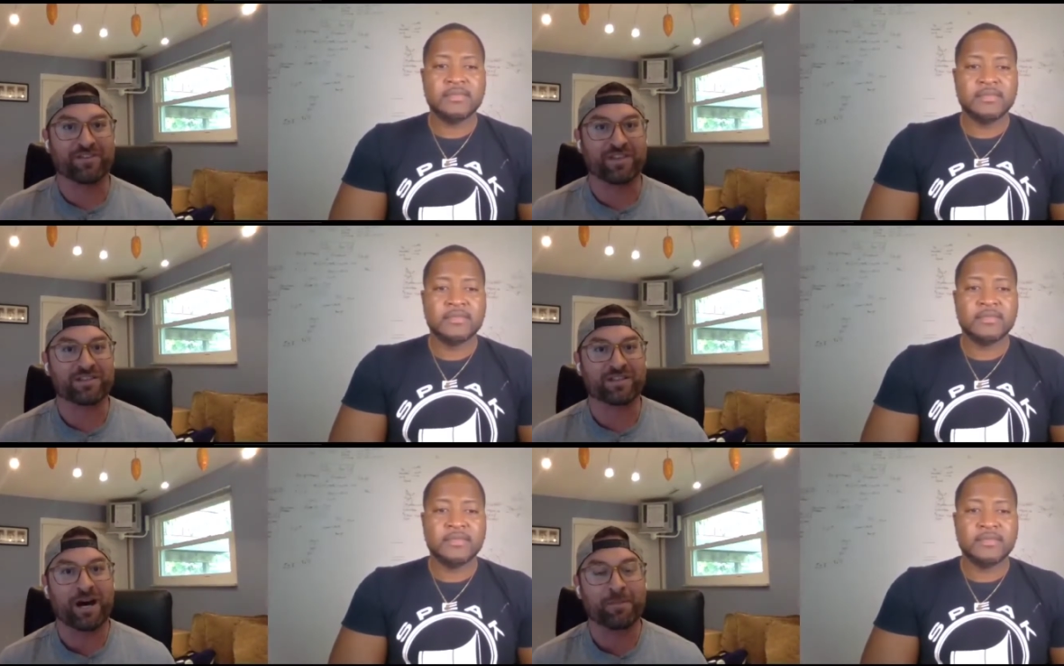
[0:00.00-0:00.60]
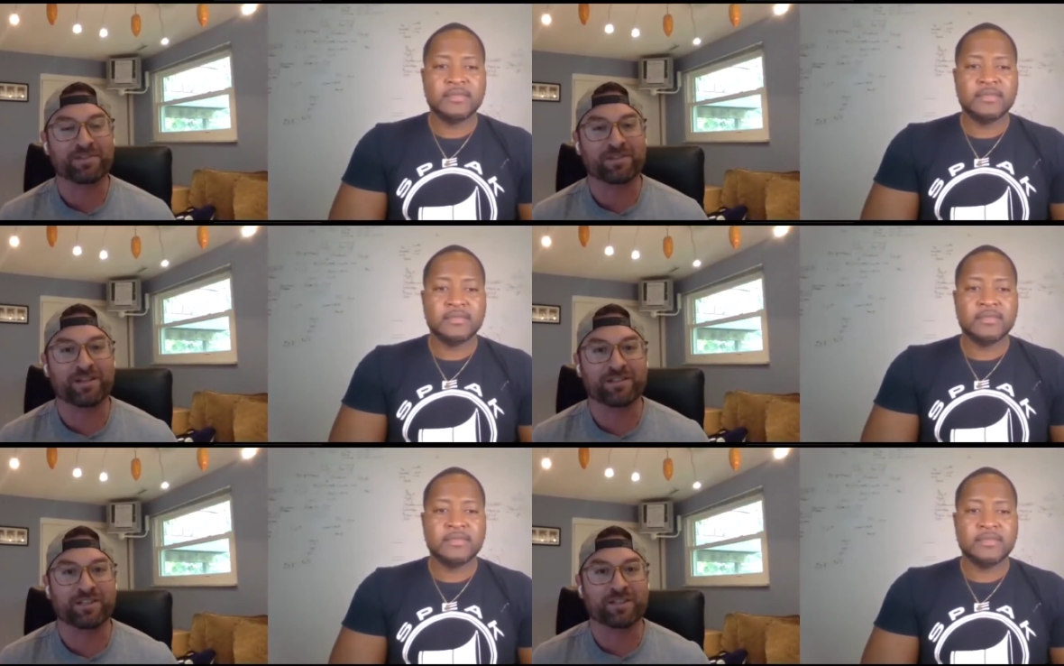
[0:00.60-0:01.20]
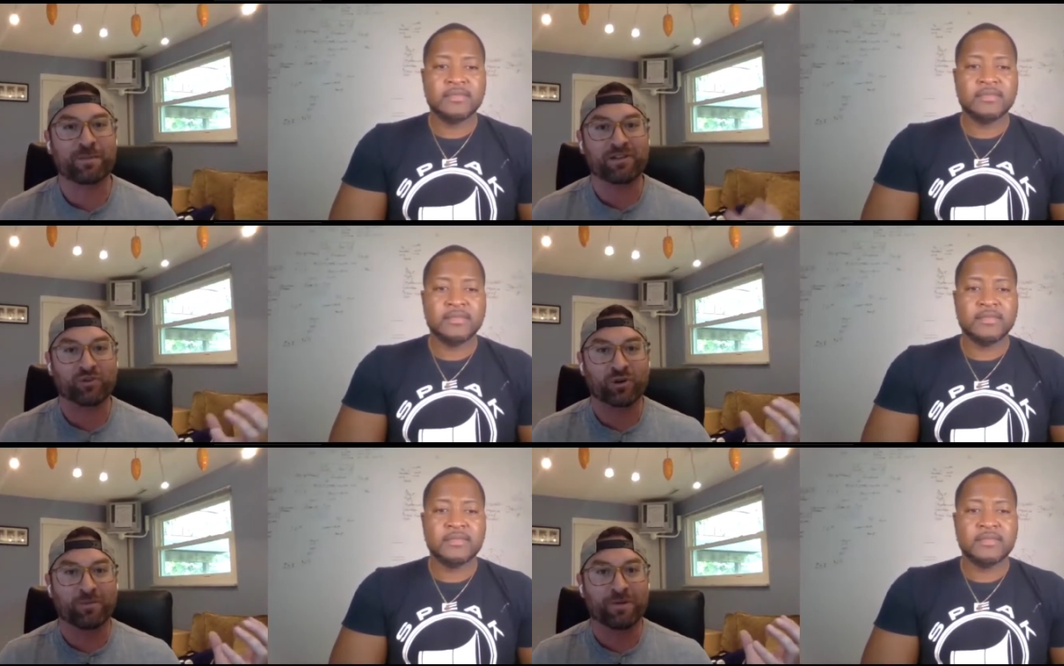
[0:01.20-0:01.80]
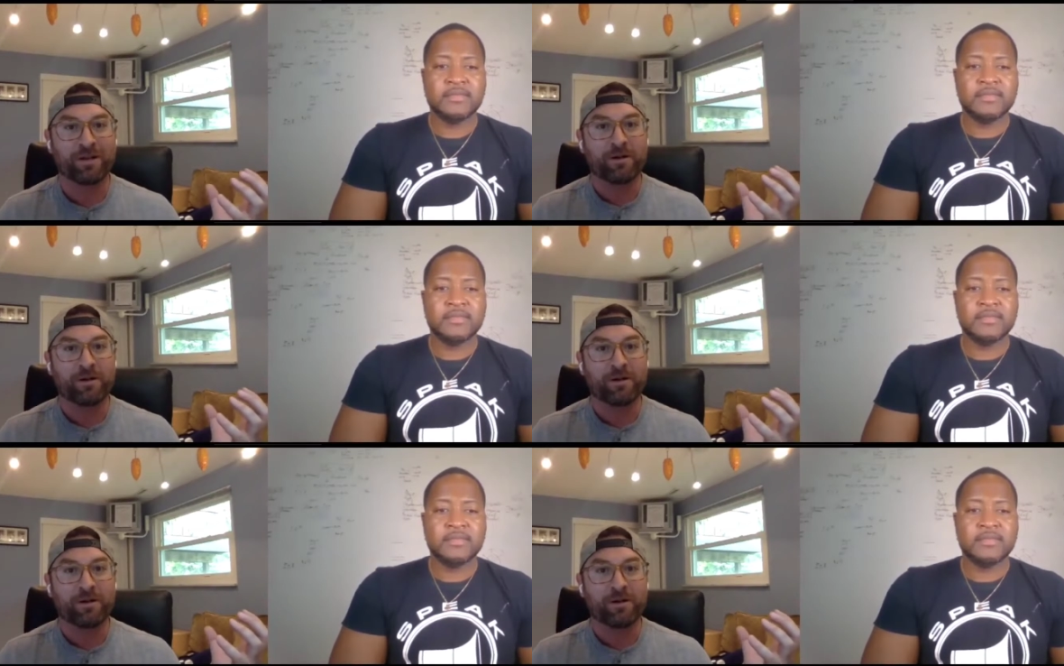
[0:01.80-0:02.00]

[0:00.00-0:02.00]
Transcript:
Speaker 1: these opposite ends of the spectrum